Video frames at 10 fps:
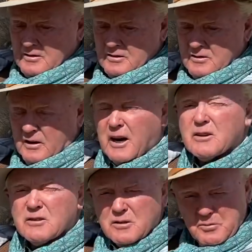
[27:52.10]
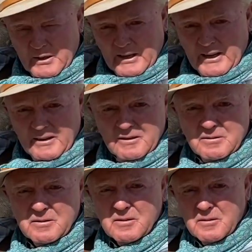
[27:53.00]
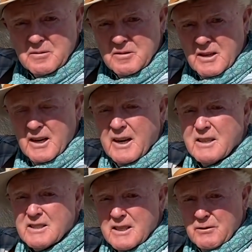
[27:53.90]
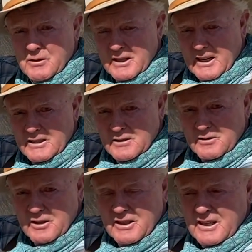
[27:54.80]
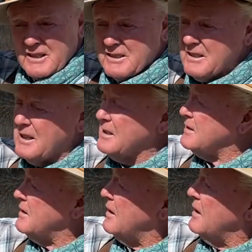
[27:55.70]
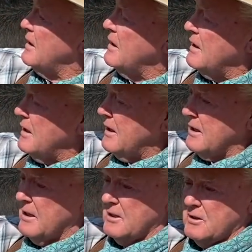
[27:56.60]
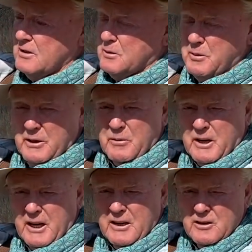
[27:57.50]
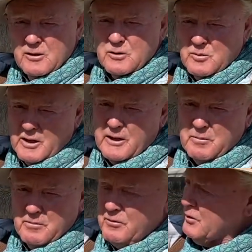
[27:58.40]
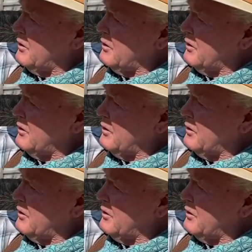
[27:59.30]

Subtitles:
Tractor Supply, the highest level tax store in the United States, and get you a split rein and use one of them for